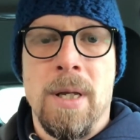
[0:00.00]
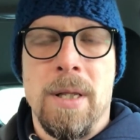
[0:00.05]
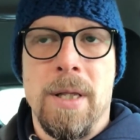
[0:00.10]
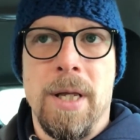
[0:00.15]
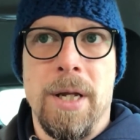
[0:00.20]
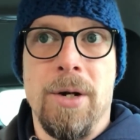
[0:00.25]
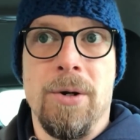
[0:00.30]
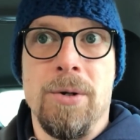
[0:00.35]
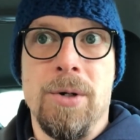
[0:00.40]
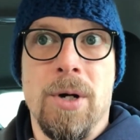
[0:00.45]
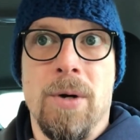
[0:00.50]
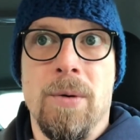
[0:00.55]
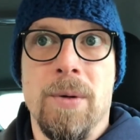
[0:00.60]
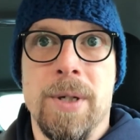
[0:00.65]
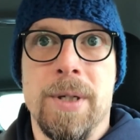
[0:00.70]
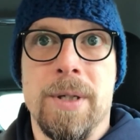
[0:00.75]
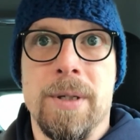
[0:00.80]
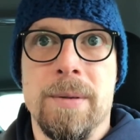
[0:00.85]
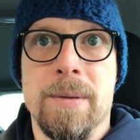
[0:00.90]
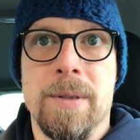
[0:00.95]
they don't know
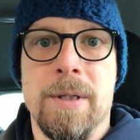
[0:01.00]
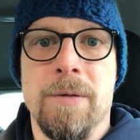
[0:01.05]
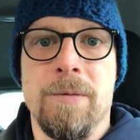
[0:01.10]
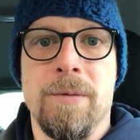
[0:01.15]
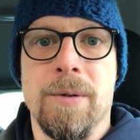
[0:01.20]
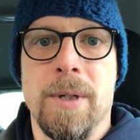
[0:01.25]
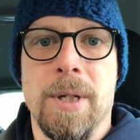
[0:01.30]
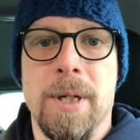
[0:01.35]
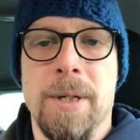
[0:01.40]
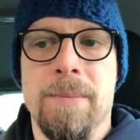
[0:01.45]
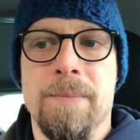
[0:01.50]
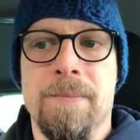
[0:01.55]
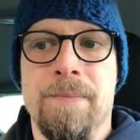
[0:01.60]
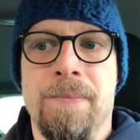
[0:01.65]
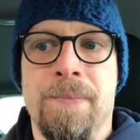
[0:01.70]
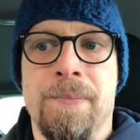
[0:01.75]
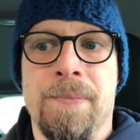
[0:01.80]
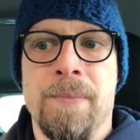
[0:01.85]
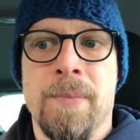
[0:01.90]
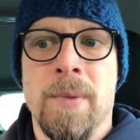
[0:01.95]
it differently.
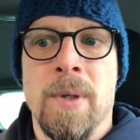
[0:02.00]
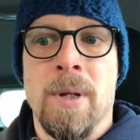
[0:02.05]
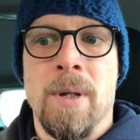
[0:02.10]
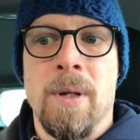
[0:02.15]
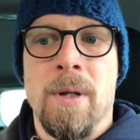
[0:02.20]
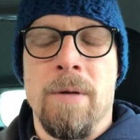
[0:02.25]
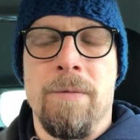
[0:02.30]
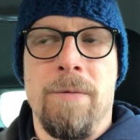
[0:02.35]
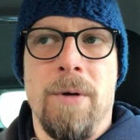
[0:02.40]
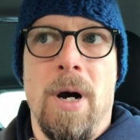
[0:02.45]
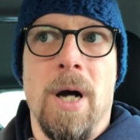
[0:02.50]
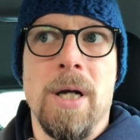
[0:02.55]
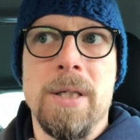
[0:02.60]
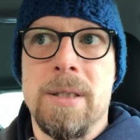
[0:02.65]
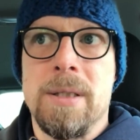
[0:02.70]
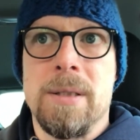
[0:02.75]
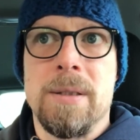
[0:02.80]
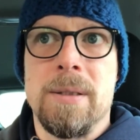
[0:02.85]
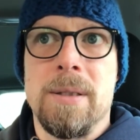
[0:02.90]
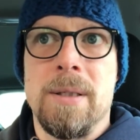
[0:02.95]
For us